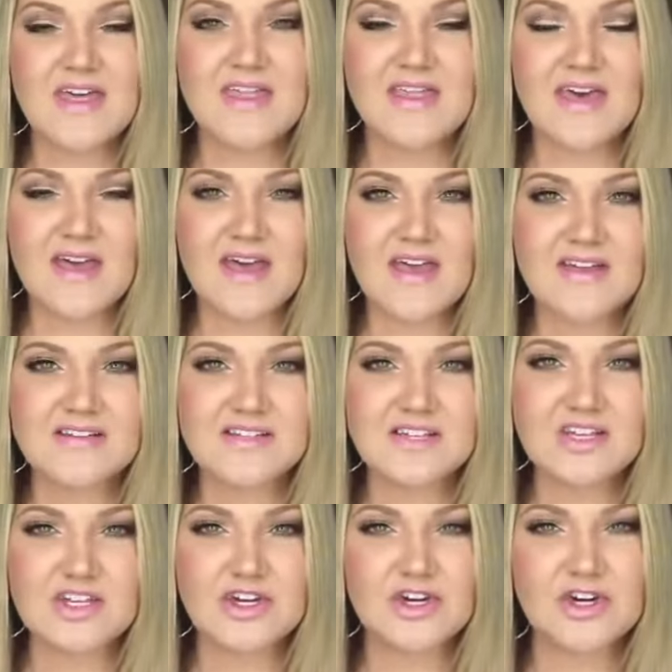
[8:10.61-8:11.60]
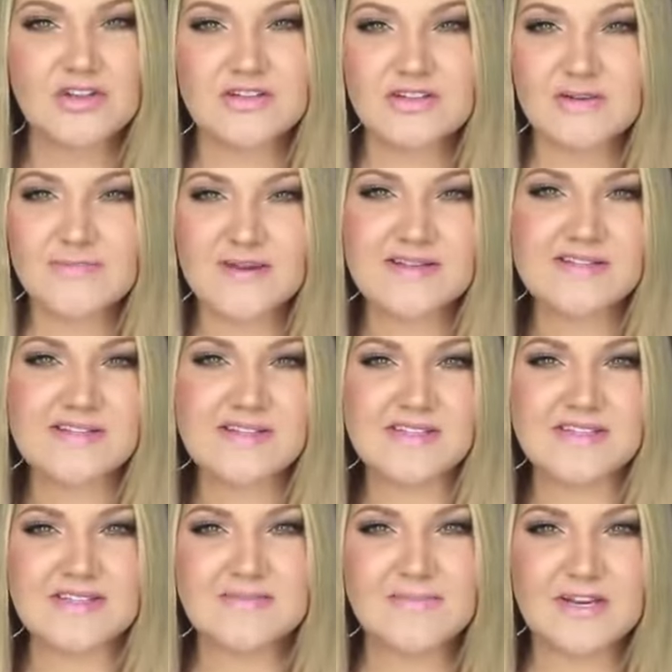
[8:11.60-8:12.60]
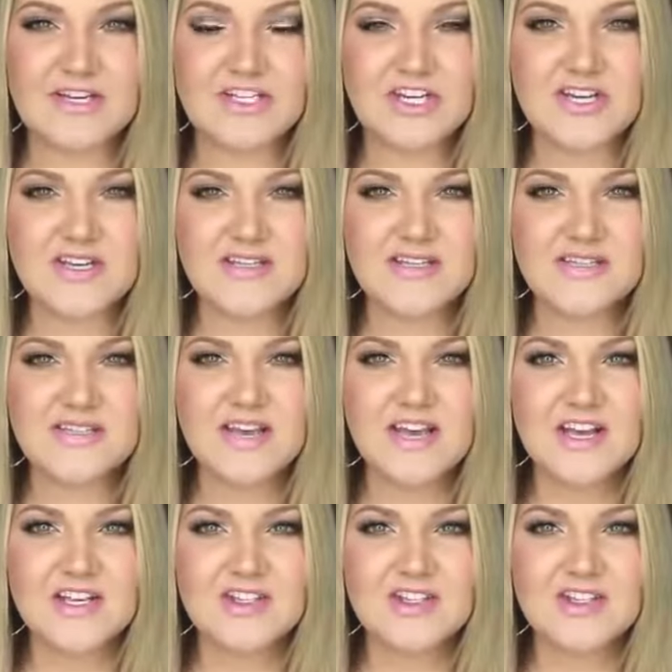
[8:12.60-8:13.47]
that you're a little bit suspicious.